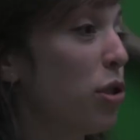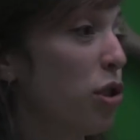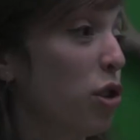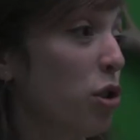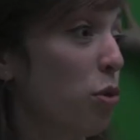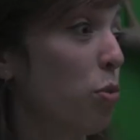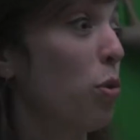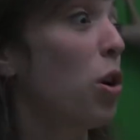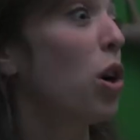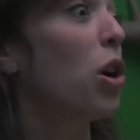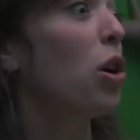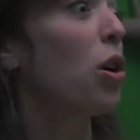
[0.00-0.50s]

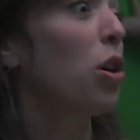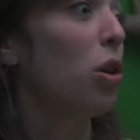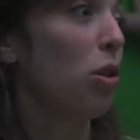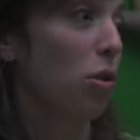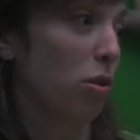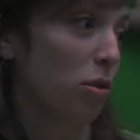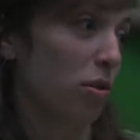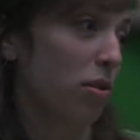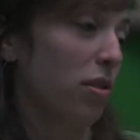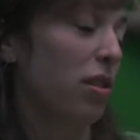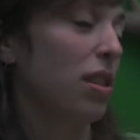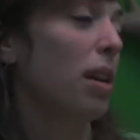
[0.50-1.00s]

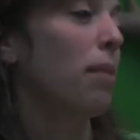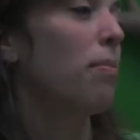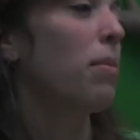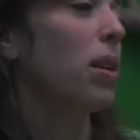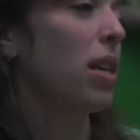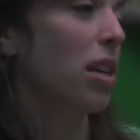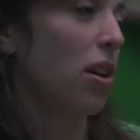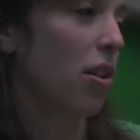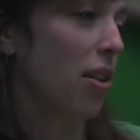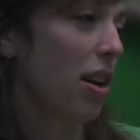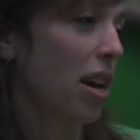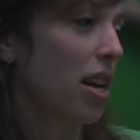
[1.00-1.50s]
squirrels, I'm
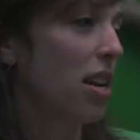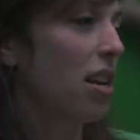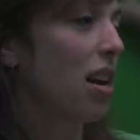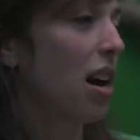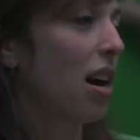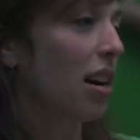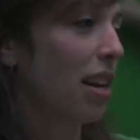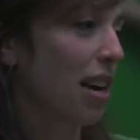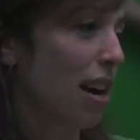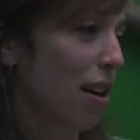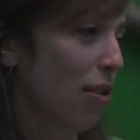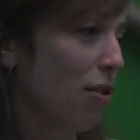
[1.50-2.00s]
going to go ahead and
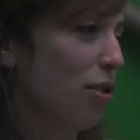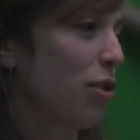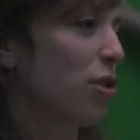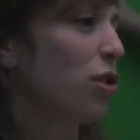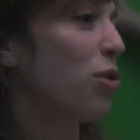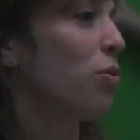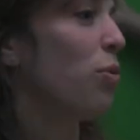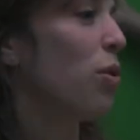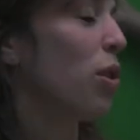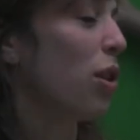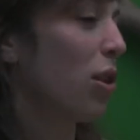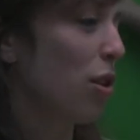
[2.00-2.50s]
knock out the
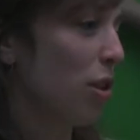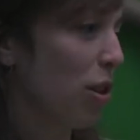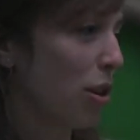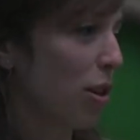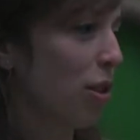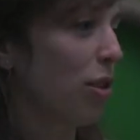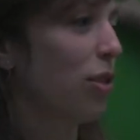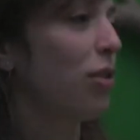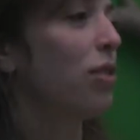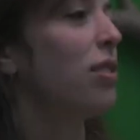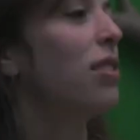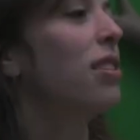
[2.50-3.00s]

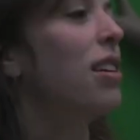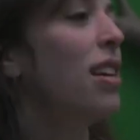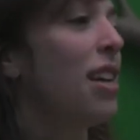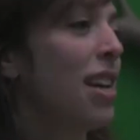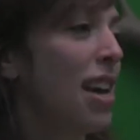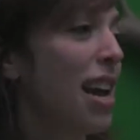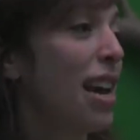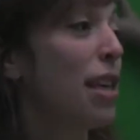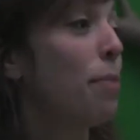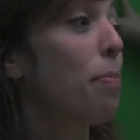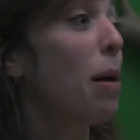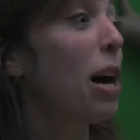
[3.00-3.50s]
squirrels.
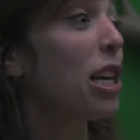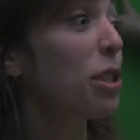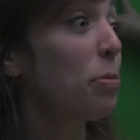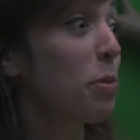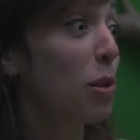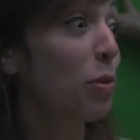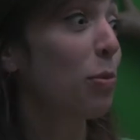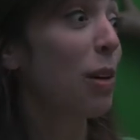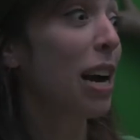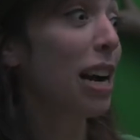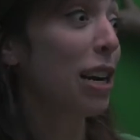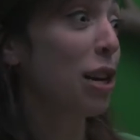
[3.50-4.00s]
And the possum
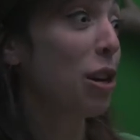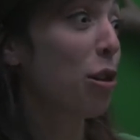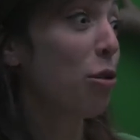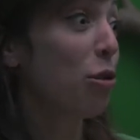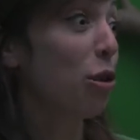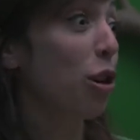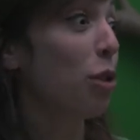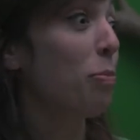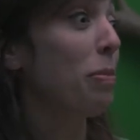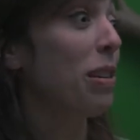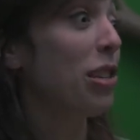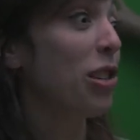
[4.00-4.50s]
and the raccoon
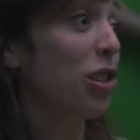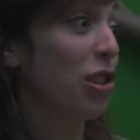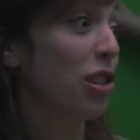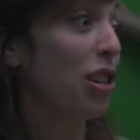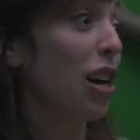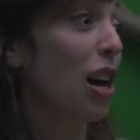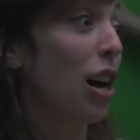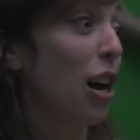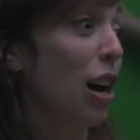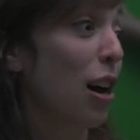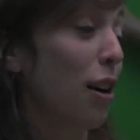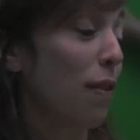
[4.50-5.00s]
are going to be
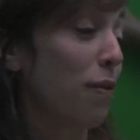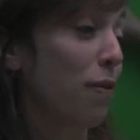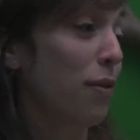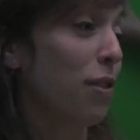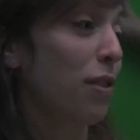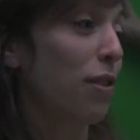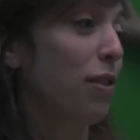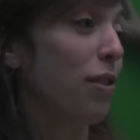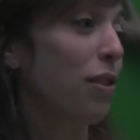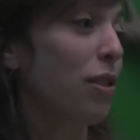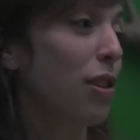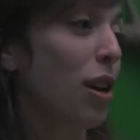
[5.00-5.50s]

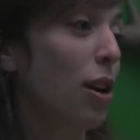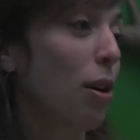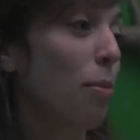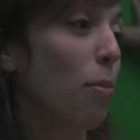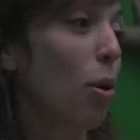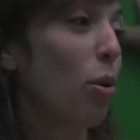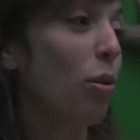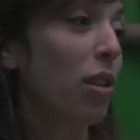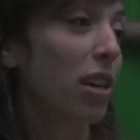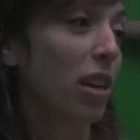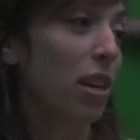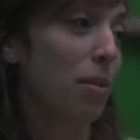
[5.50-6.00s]
stuffed. So
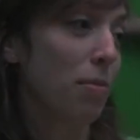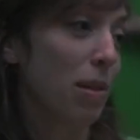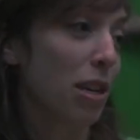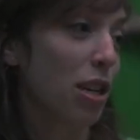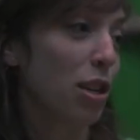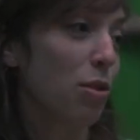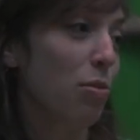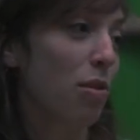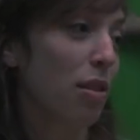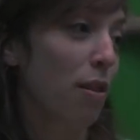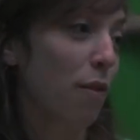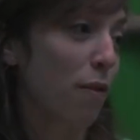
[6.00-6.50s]
I'm only going to be
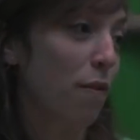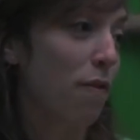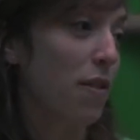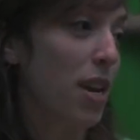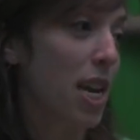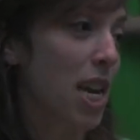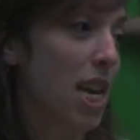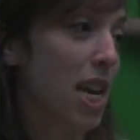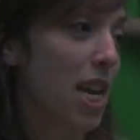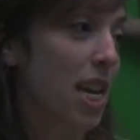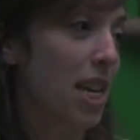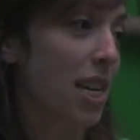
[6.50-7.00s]
doing the
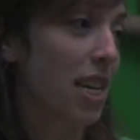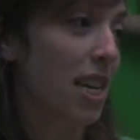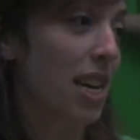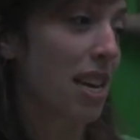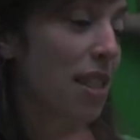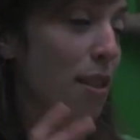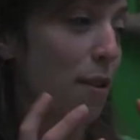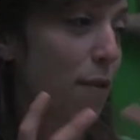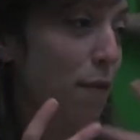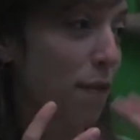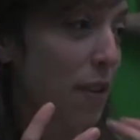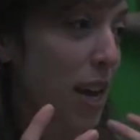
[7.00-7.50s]
feet
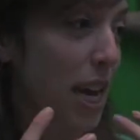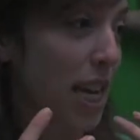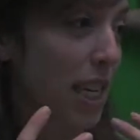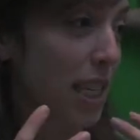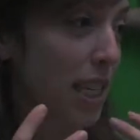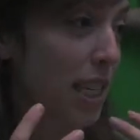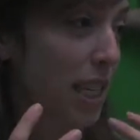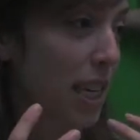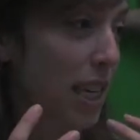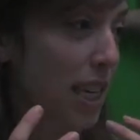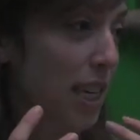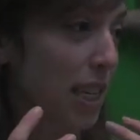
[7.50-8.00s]
and the
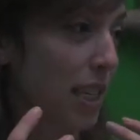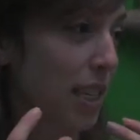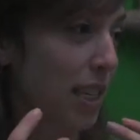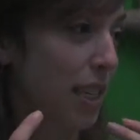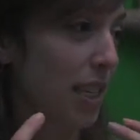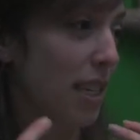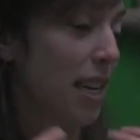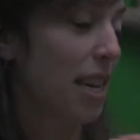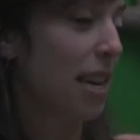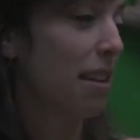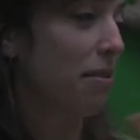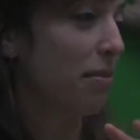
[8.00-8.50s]

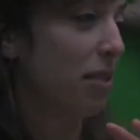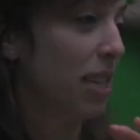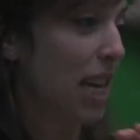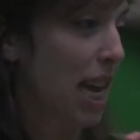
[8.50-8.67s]
faces and